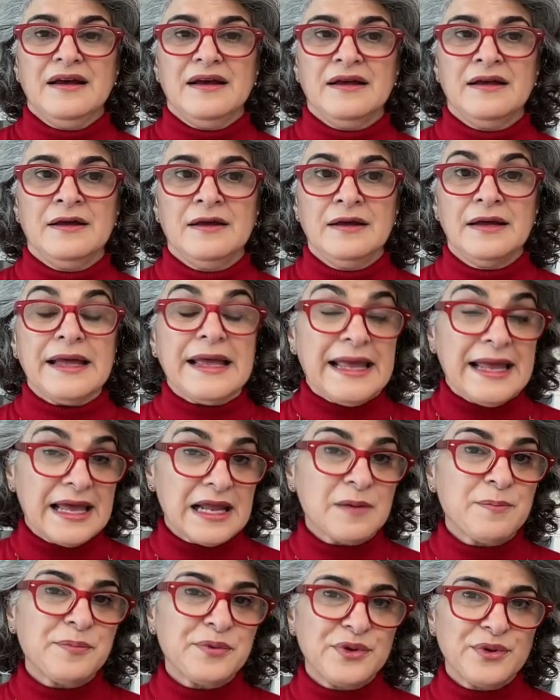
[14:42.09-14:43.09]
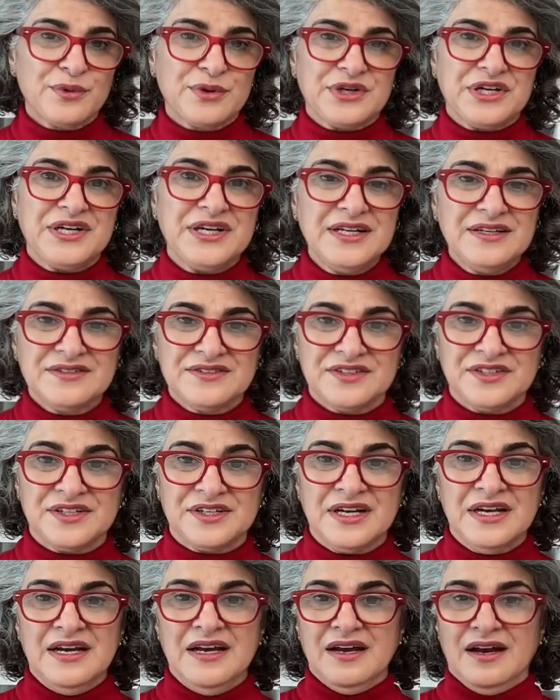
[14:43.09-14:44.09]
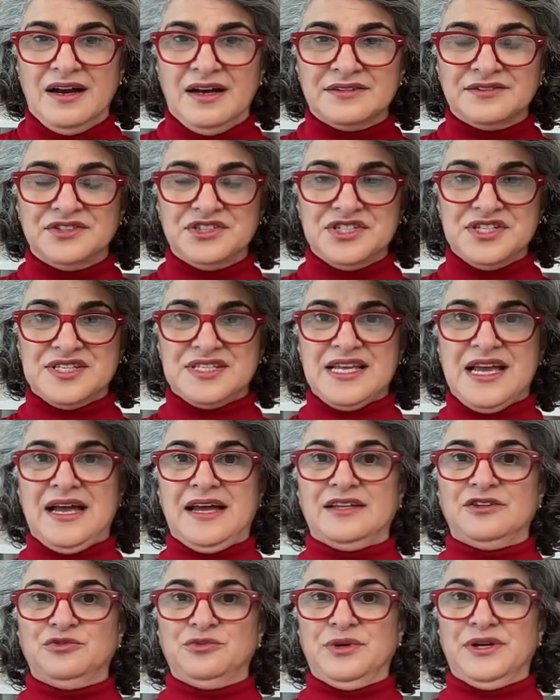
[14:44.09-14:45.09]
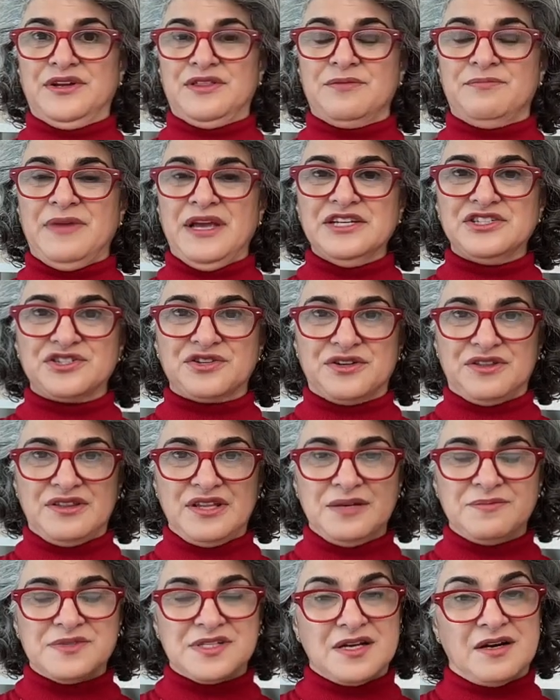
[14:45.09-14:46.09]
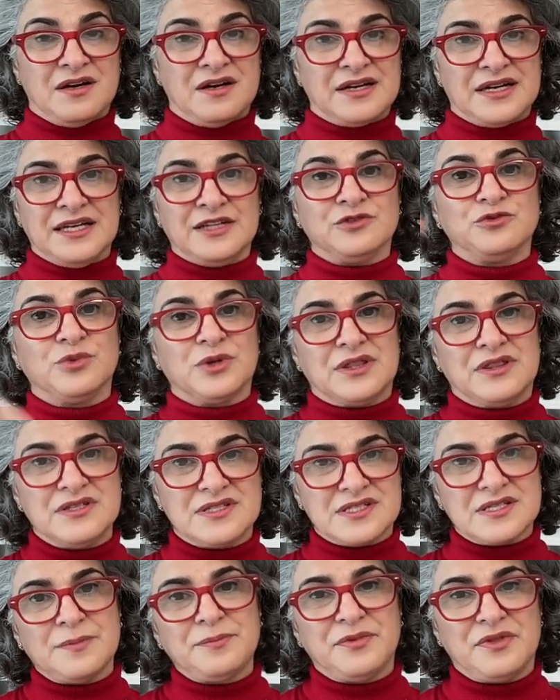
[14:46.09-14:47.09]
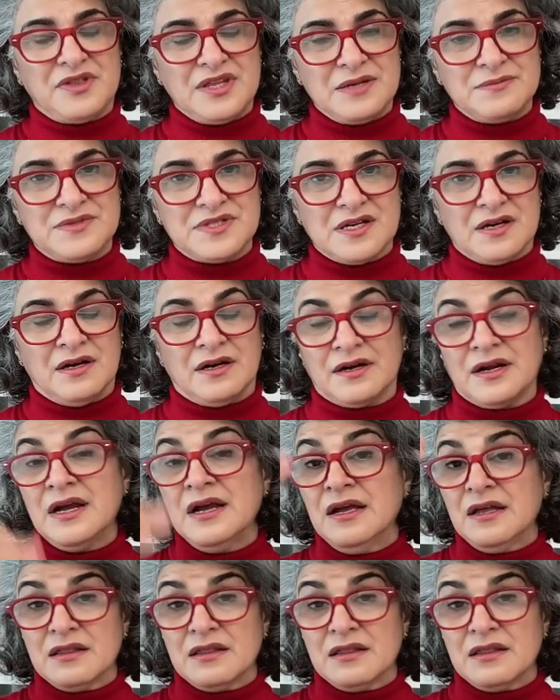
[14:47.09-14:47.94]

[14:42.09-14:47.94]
help your reader understand where the major themes are and what the sub-themes are.